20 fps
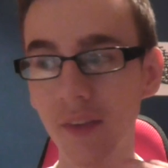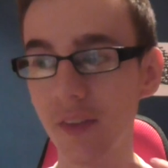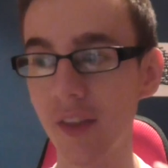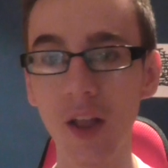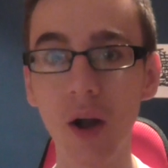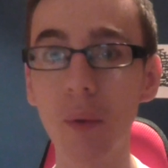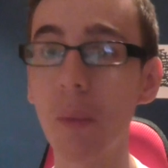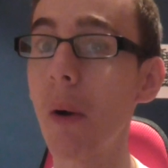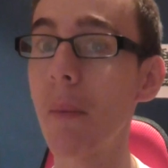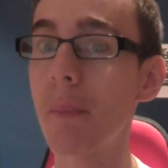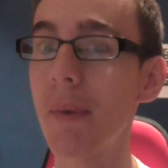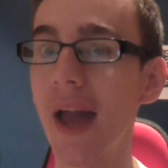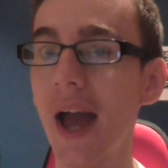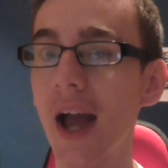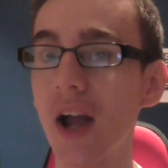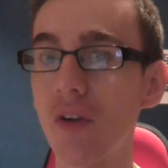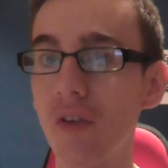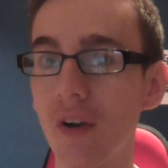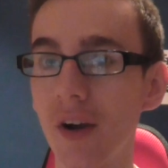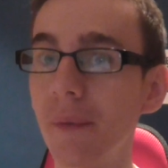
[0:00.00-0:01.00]
then I won't be
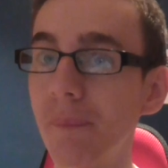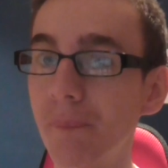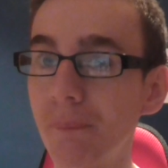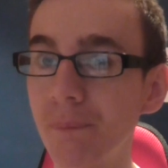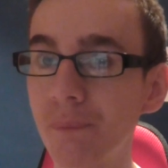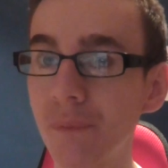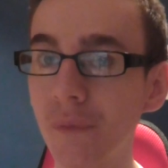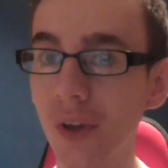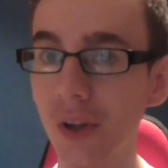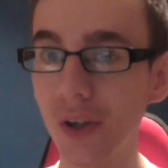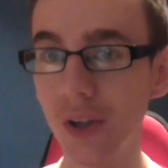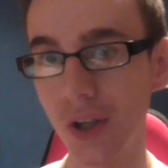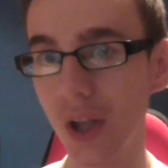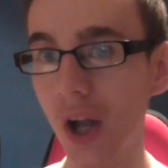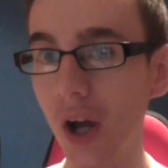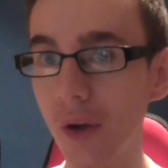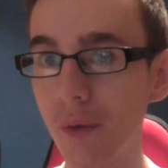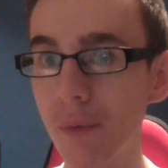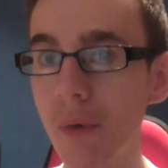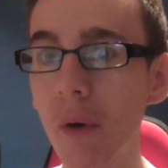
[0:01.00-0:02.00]
angry. You
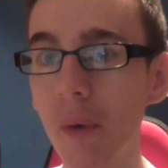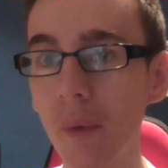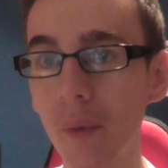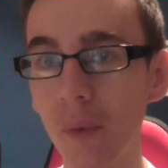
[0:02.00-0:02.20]
know,